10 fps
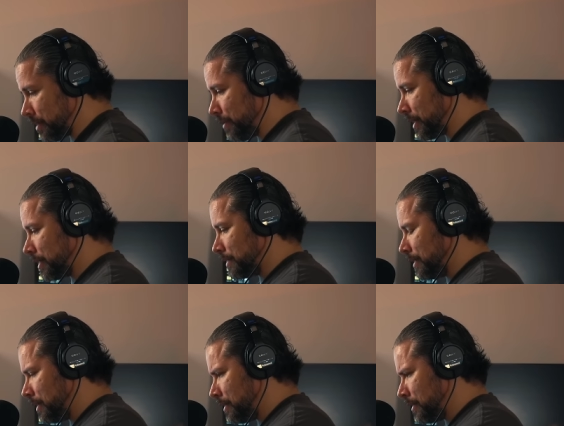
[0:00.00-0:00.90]
to make an,
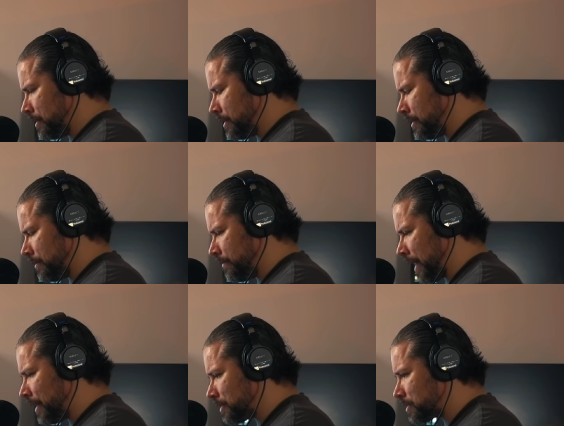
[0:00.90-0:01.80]
an, an
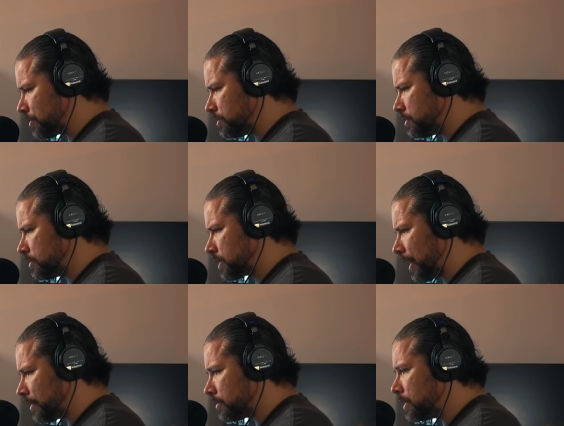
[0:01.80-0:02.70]
advance towards your
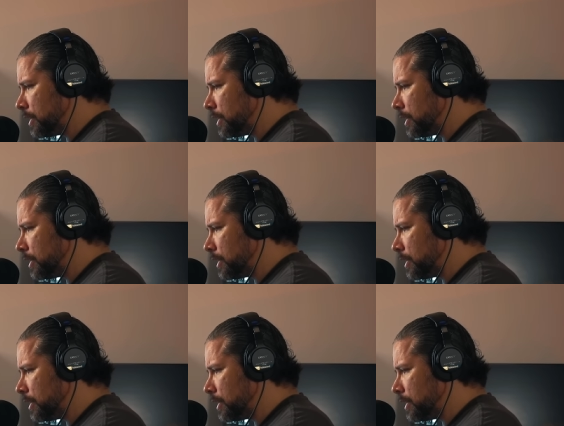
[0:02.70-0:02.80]
child,